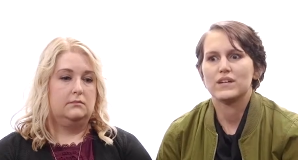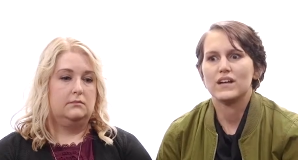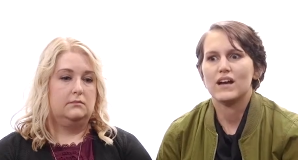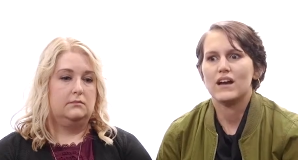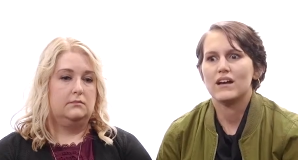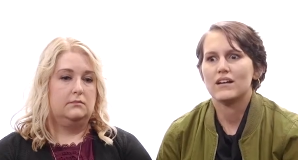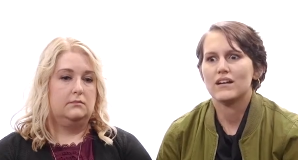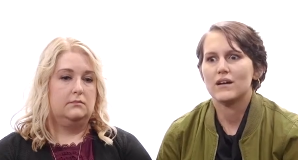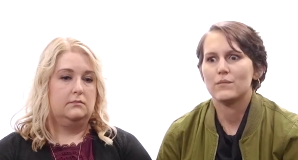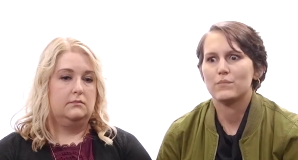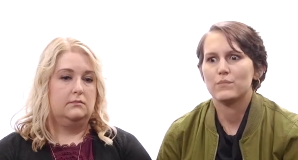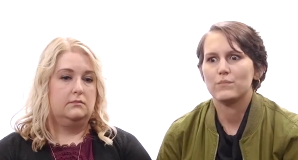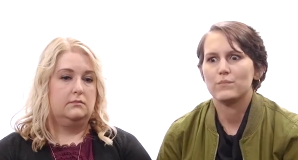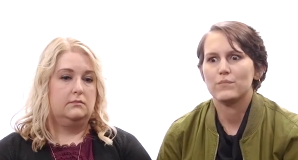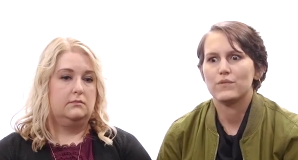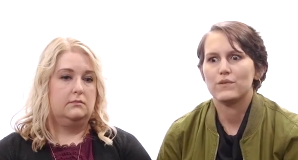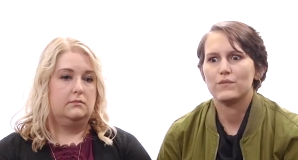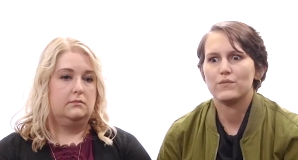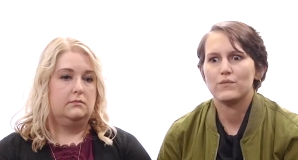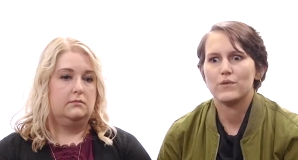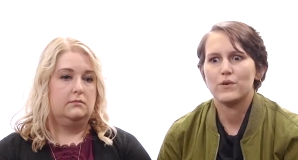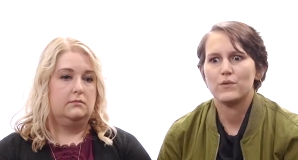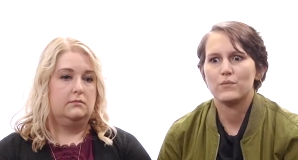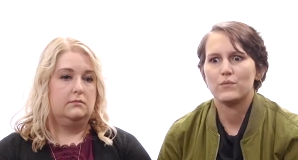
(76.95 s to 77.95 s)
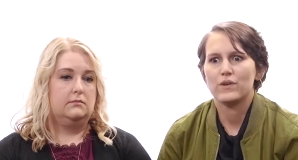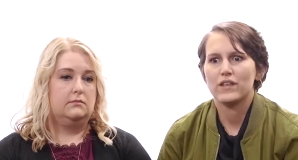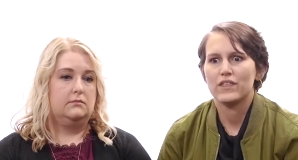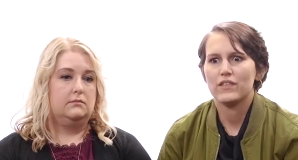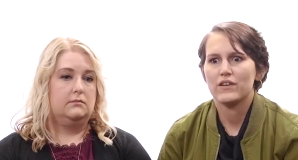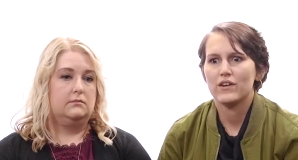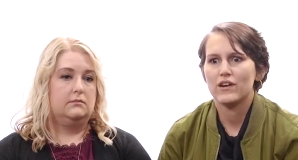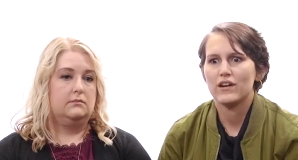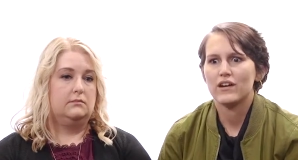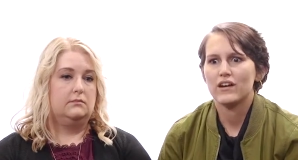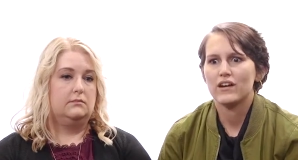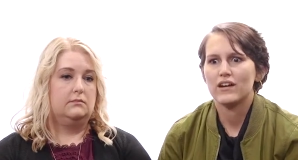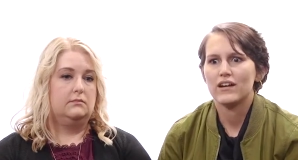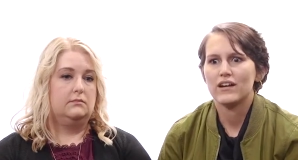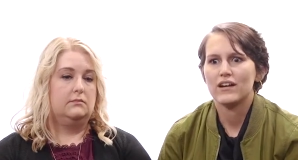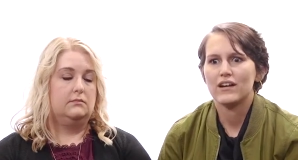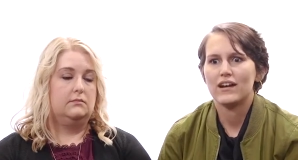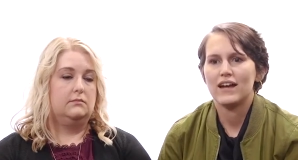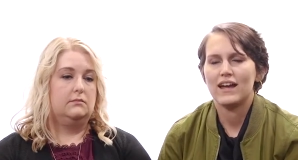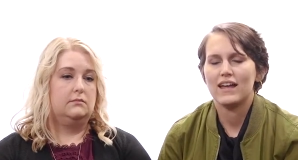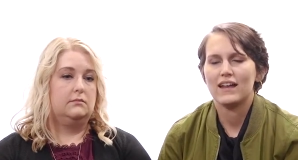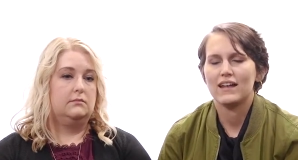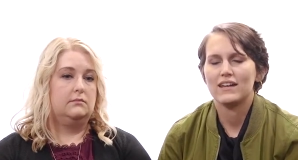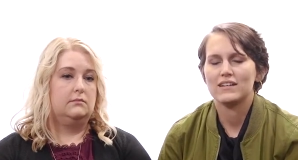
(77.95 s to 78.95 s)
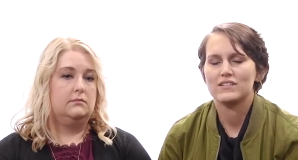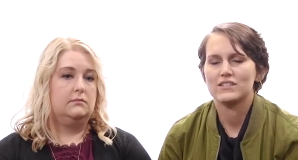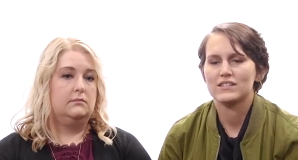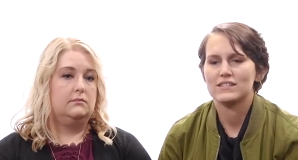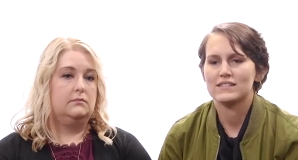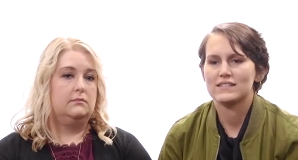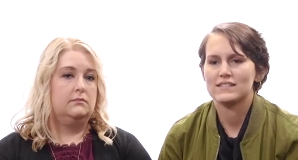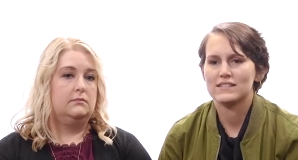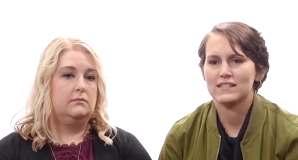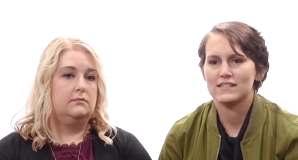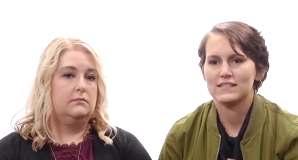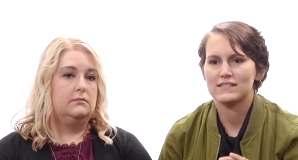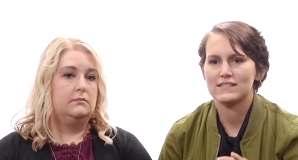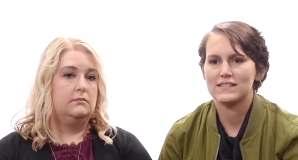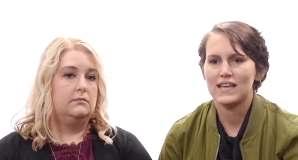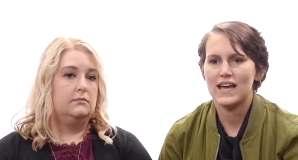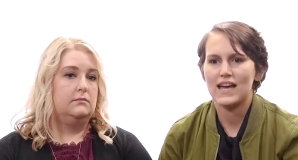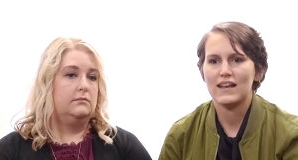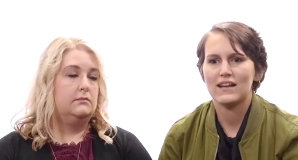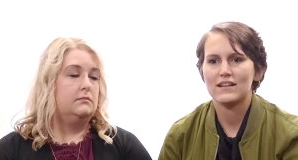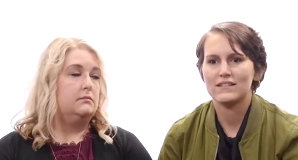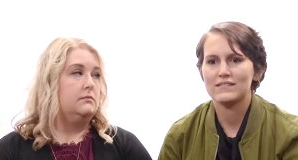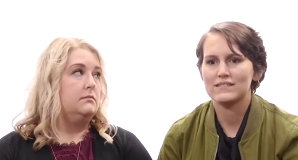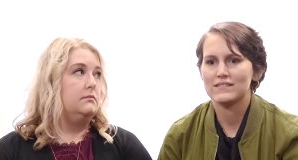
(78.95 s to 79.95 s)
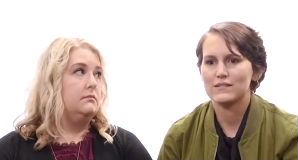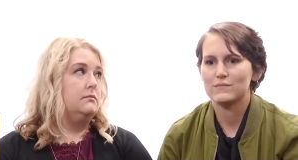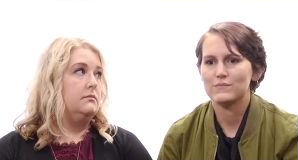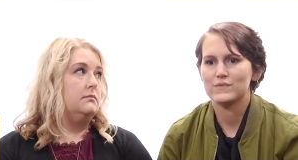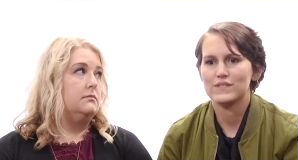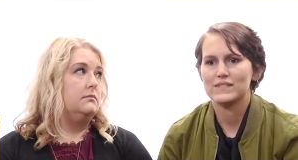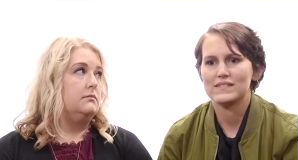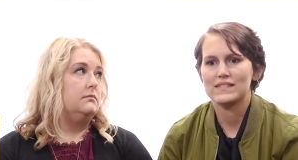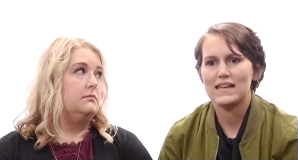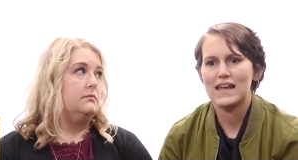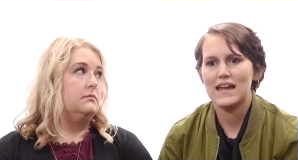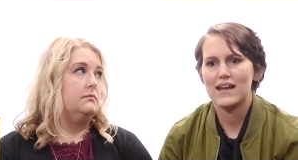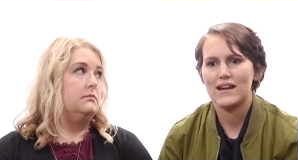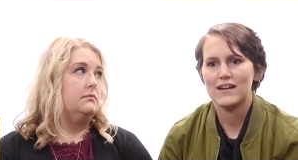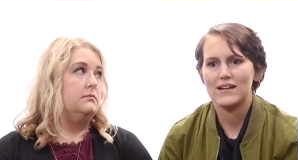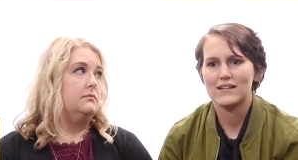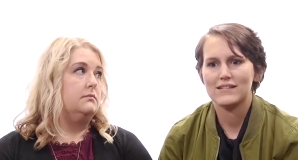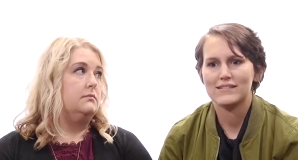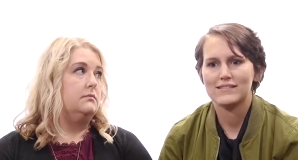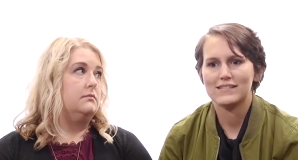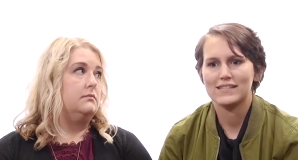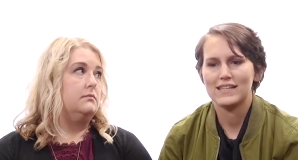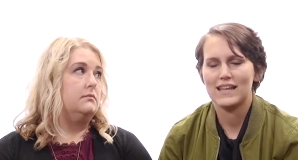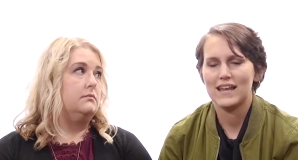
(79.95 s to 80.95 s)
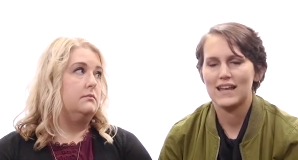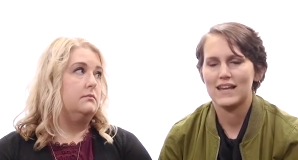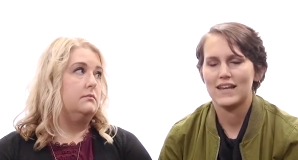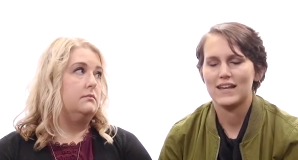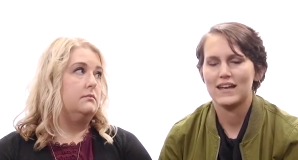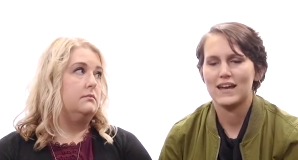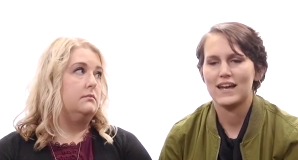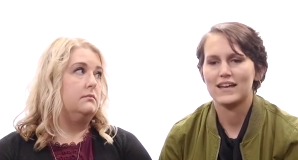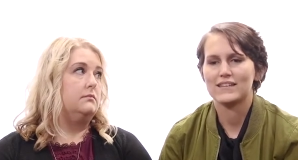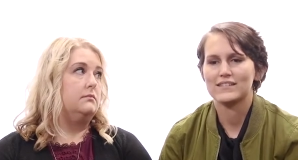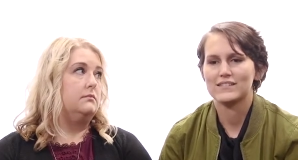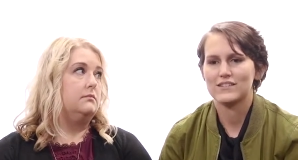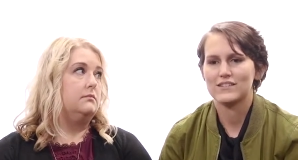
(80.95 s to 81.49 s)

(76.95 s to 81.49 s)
Speaker 1: I hung up the phone with her, and I just sat on some stairs, and I, I